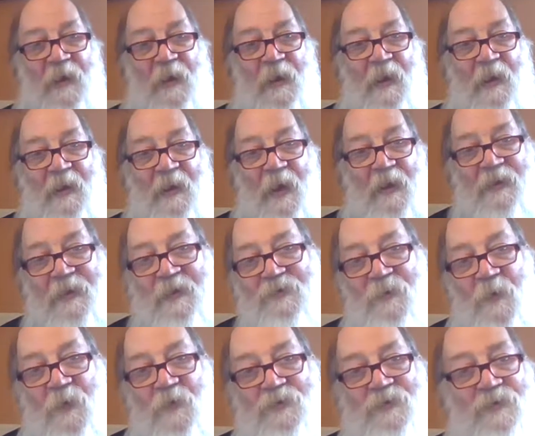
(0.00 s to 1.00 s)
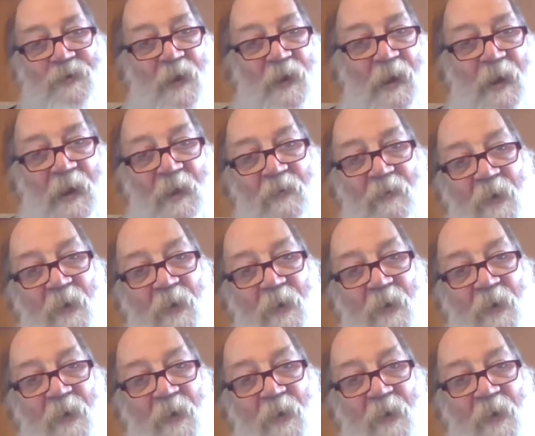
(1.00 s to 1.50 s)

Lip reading: Now these folks were